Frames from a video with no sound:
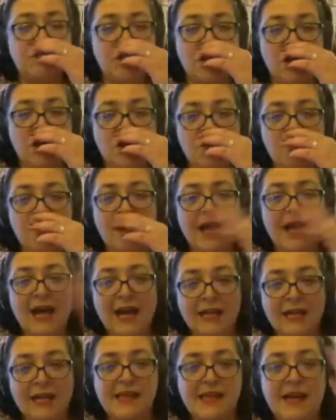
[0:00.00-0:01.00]
to know
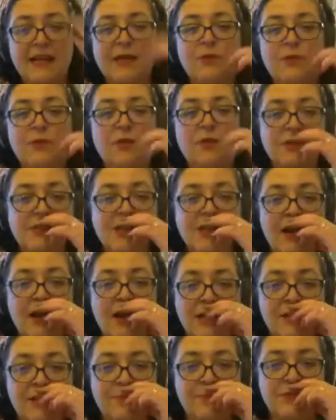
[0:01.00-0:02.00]
exactly what
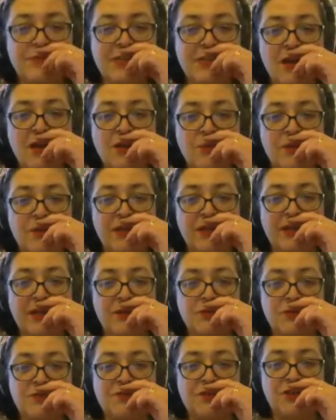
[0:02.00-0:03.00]
time Tywin
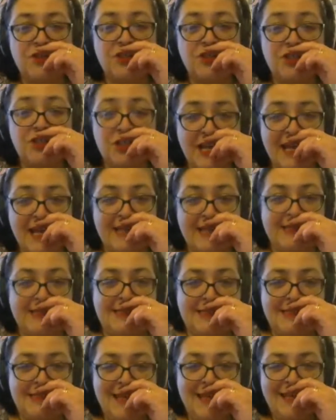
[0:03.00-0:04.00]
goes for a
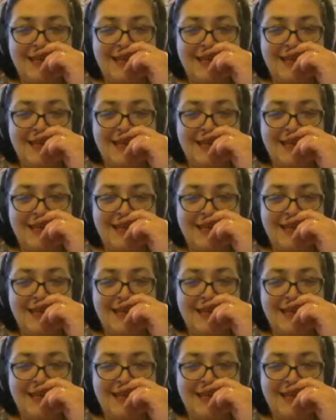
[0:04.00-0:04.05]
shit.